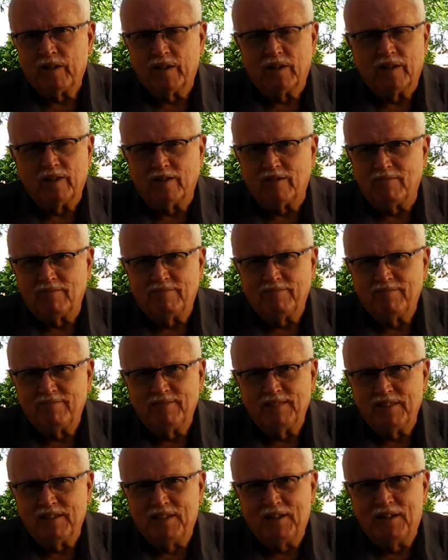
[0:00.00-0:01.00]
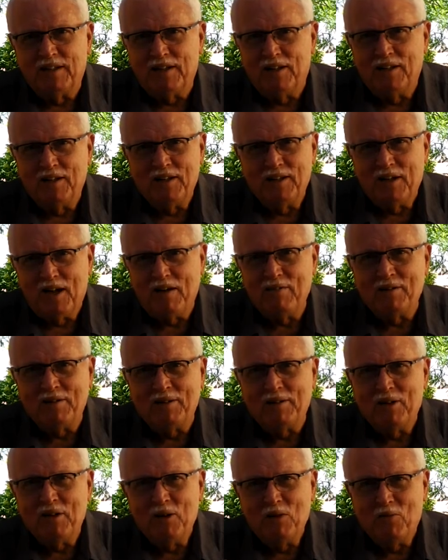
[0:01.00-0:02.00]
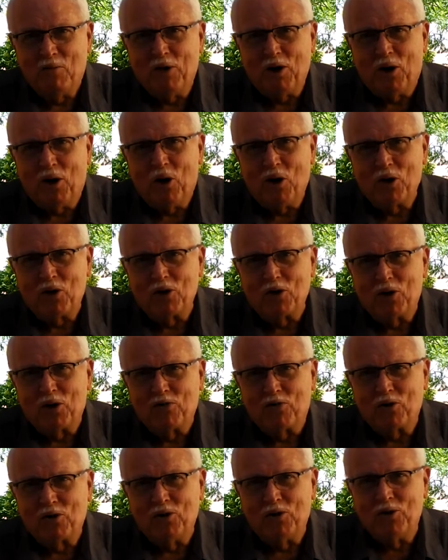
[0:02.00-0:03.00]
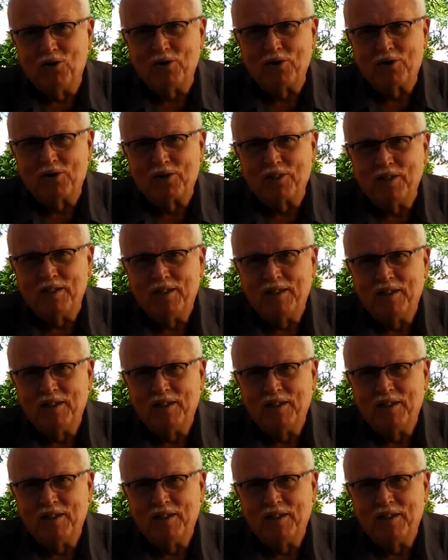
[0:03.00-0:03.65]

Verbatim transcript: Um, I mean, we all look for who's